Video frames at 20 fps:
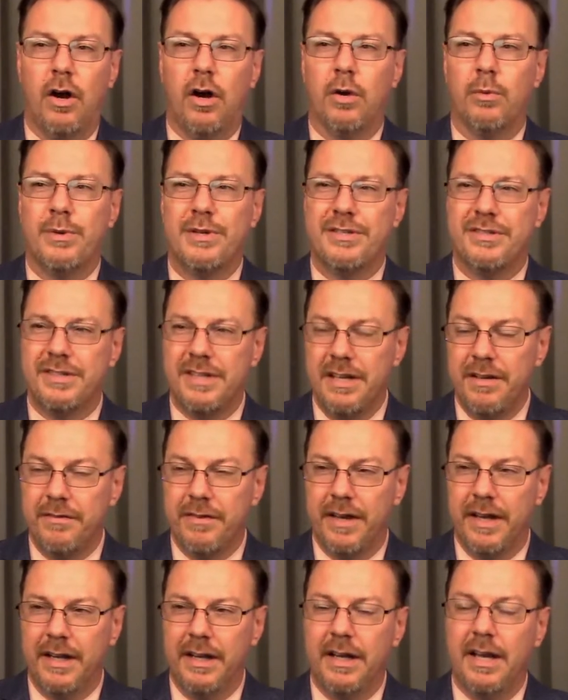are
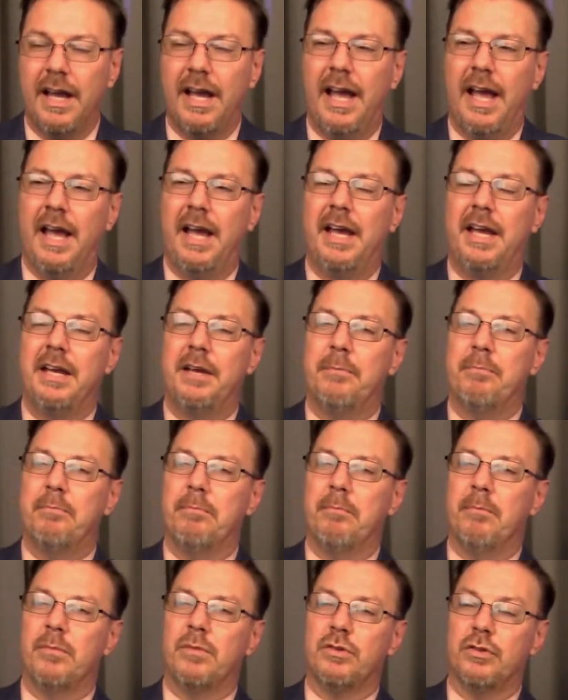receiving a
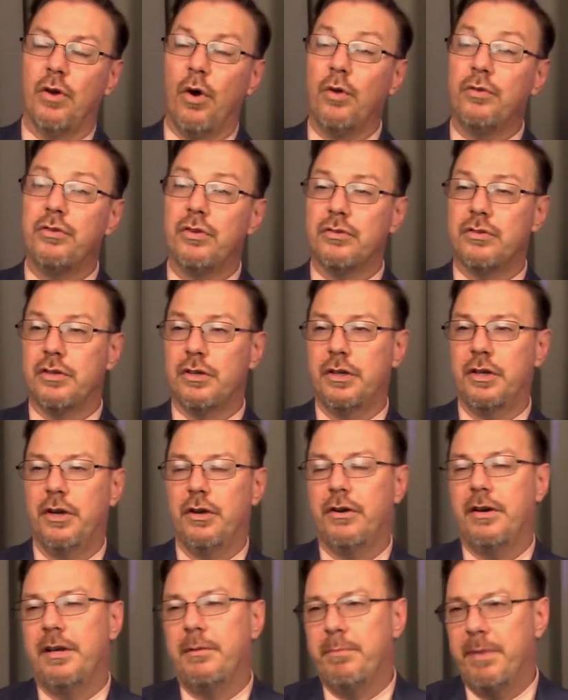Social
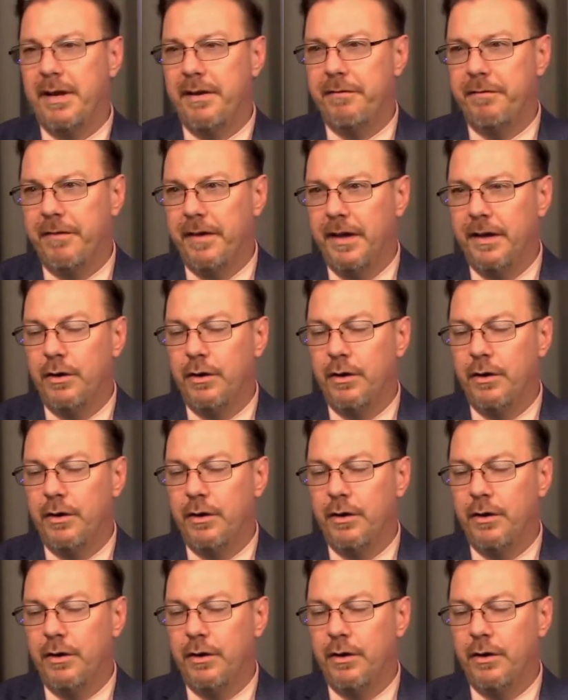Security benefit